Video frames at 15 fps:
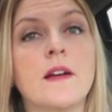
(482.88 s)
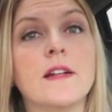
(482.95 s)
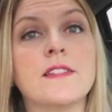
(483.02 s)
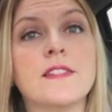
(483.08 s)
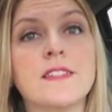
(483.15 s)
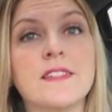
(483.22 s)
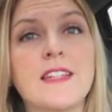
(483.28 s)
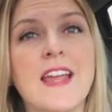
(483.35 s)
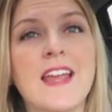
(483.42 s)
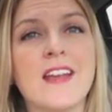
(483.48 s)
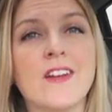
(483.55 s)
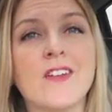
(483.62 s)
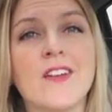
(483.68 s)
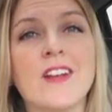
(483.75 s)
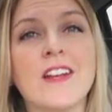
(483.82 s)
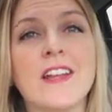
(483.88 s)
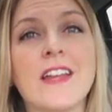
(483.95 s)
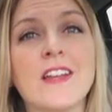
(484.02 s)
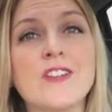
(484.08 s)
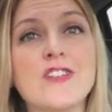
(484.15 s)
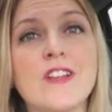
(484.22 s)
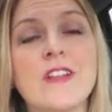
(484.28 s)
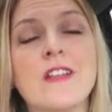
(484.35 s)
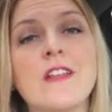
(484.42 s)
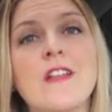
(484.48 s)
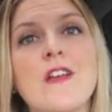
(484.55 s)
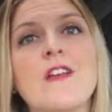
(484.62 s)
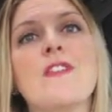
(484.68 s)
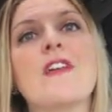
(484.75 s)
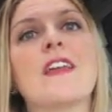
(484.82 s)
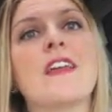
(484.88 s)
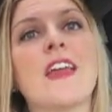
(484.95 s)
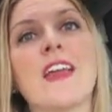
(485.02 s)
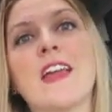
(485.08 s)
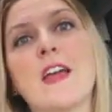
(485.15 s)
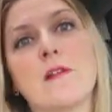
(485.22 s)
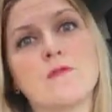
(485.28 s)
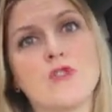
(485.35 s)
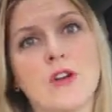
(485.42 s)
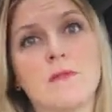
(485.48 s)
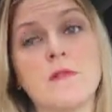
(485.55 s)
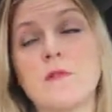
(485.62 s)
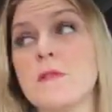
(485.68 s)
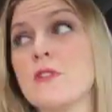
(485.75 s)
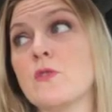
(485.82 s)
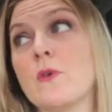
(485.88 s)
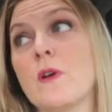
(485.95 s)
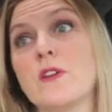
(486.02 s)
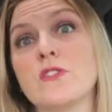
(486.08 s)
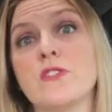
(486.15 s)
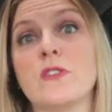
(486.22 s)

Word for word: a state accreditation. That CAAHEP dropped them as well.